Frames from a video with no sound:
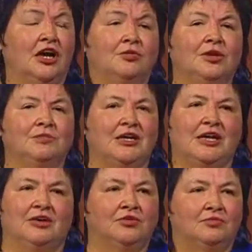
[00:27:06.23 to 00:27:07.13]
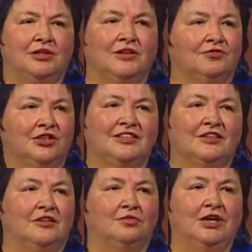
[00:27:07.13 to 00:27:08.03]
I want to be accountable every
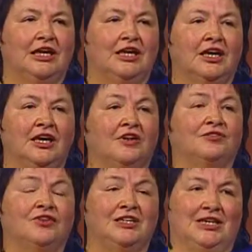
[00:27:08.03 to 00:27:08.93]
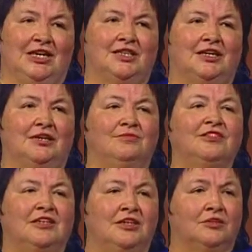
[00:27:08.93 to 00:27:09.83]
single week, every day that I'm
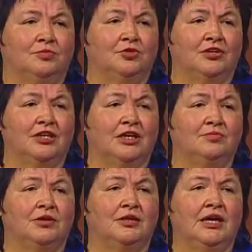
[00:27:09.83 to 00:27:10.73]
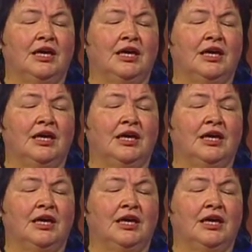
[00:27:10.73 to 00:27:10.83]
sitting at the board table.